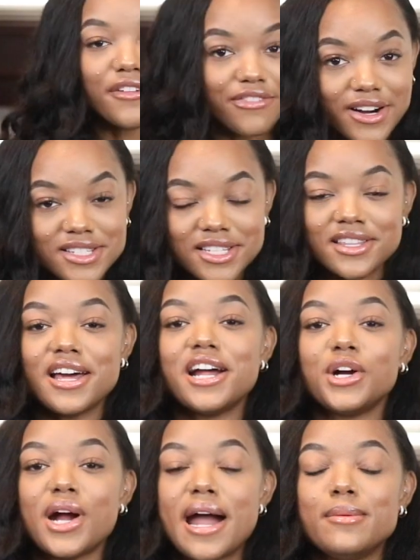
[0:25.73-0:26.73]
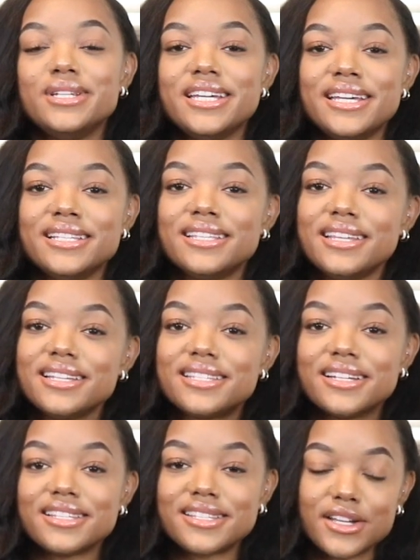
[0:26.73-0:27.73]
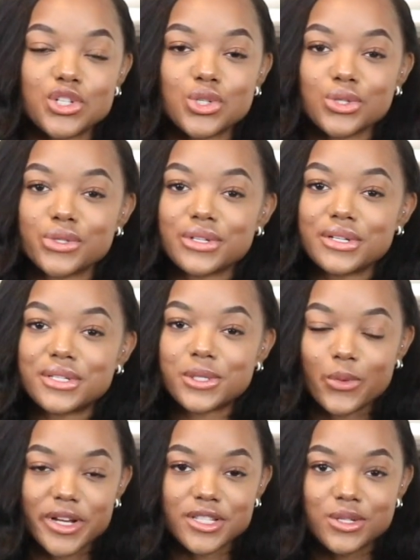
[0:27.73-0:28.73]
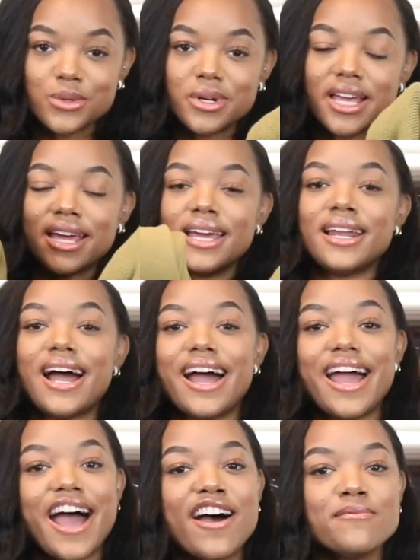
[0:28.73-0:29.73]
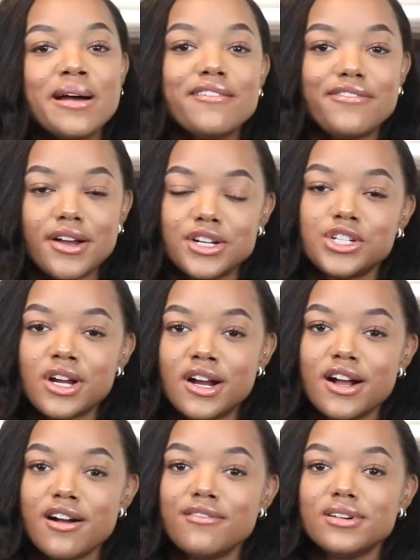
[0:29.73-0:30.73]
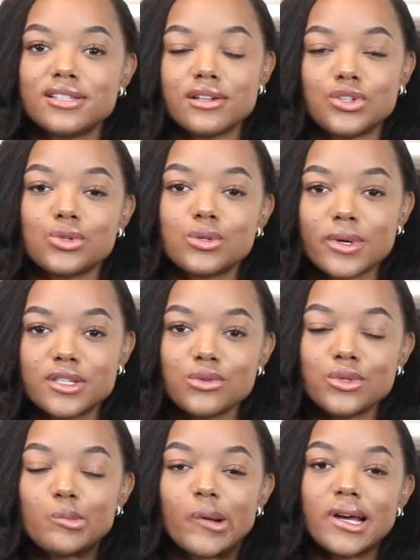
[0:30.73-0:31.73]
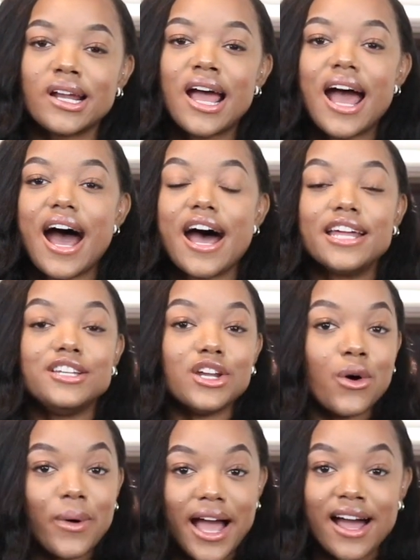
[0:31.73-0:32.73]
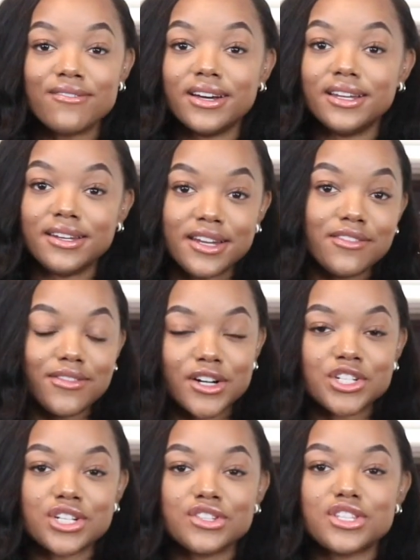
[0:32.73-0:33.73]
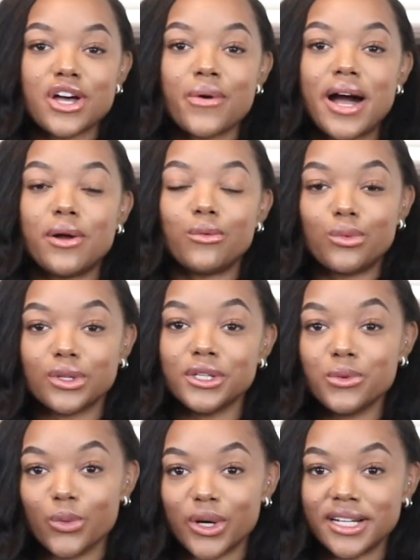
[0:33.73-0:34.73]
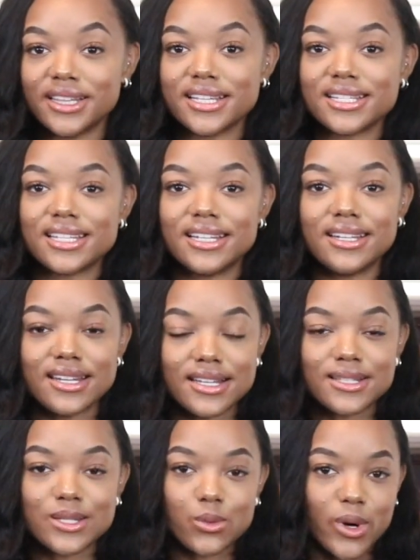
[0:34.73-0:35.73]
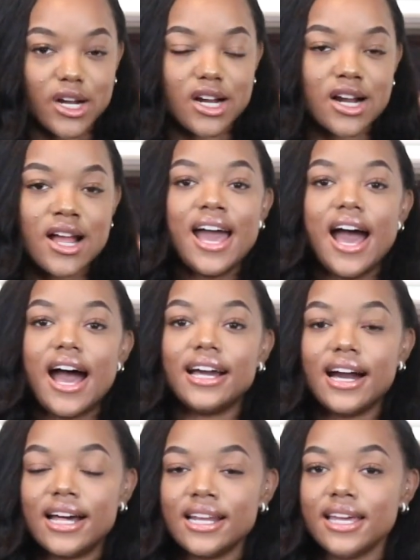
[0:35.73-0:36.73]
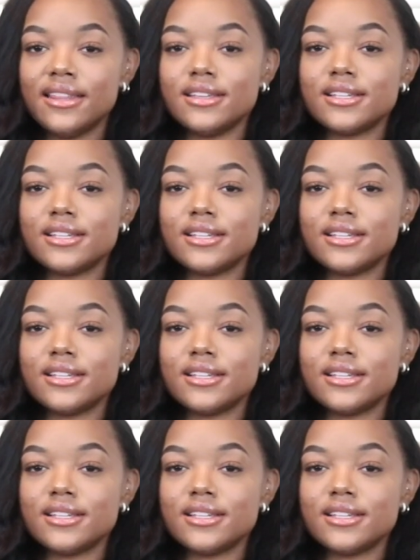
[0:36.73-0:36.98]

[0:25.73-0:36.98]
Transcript: the first thing that I grabbed is this Essentials sweatsuit, and I have my fair share of Essential sweatsuits, but I don't have a knit version, so I really wanted this knit sweater. I got it in